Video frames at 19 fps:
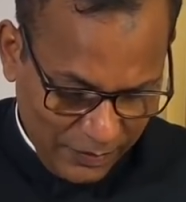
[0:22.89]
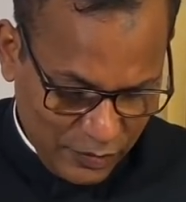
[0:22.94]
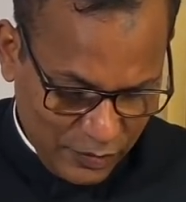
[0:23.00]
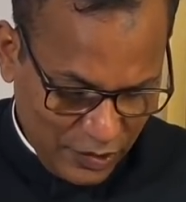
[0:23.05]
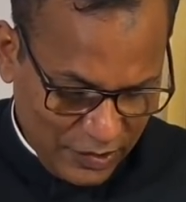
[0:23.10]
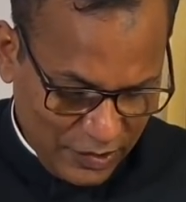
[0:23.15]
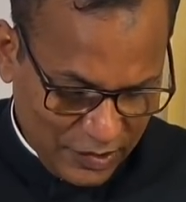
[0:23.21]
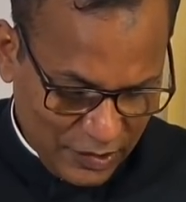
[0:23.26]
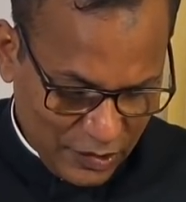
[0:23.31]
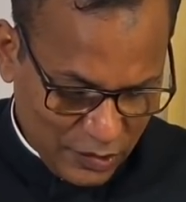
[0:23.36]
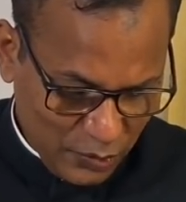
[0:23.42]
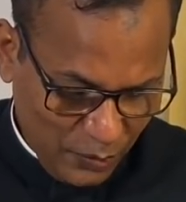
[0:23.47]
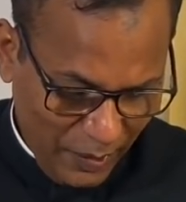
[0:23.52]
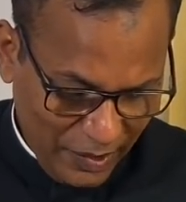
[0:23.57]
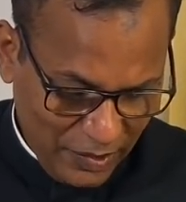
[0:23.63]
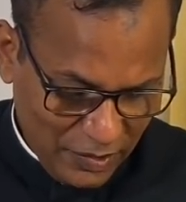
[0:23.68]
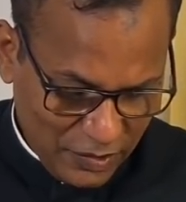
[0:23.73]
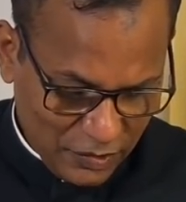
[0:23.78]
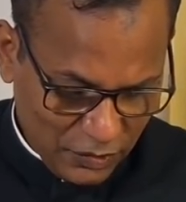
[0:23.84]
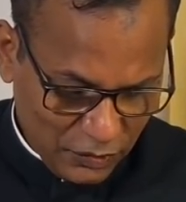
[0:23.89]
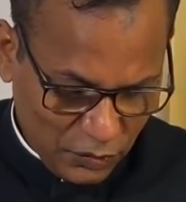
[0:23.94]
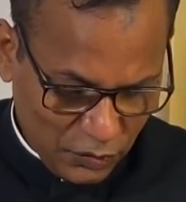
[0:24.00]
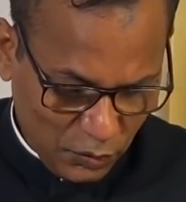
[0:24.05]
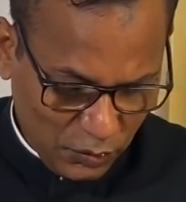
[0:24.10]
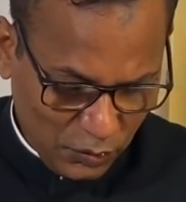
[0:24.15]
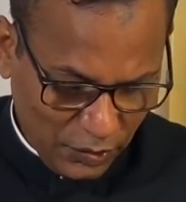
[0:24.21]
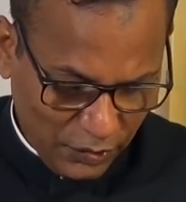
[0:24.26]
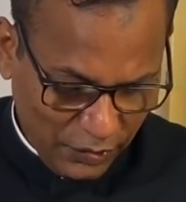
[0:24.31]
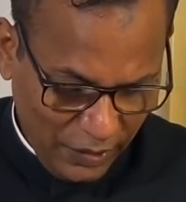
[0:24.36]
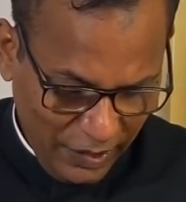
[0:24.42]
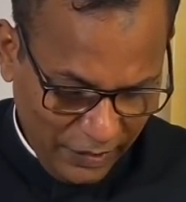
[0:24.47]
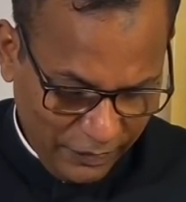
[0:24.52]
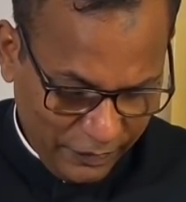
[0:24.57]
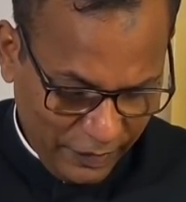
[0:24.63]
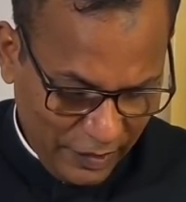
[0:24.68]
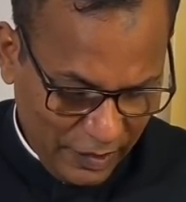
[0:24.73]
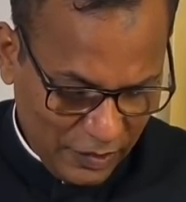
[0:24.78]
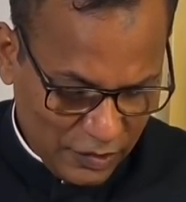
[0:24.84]
Jesus went through the grain
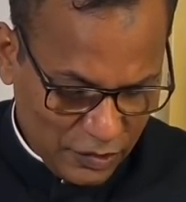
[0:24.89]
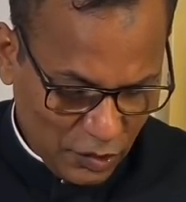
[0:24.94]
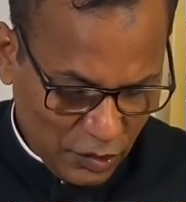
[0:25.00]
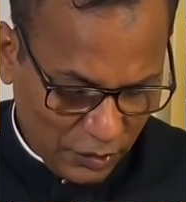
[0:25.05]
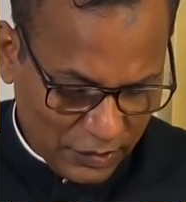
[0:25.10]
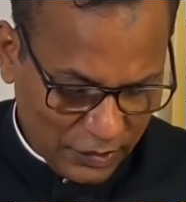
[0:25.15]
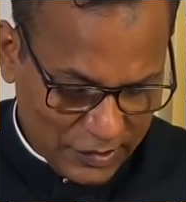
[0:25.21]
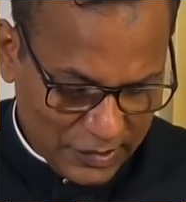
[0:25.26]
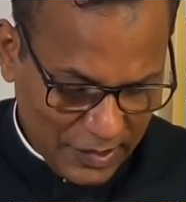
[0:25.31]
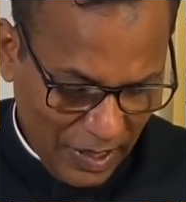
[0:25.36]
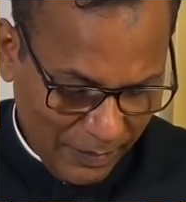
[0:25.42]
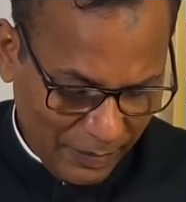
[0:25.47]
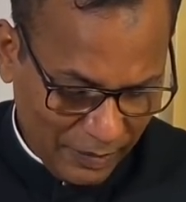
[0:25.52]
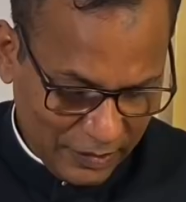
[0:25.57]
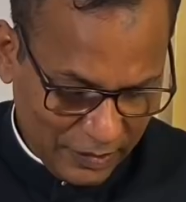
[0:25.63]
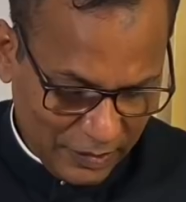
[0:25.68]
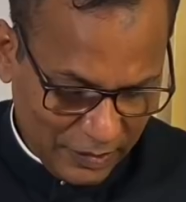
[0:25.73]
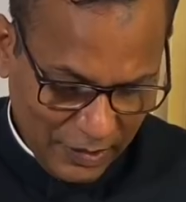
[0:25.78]
fields on the Sabbath.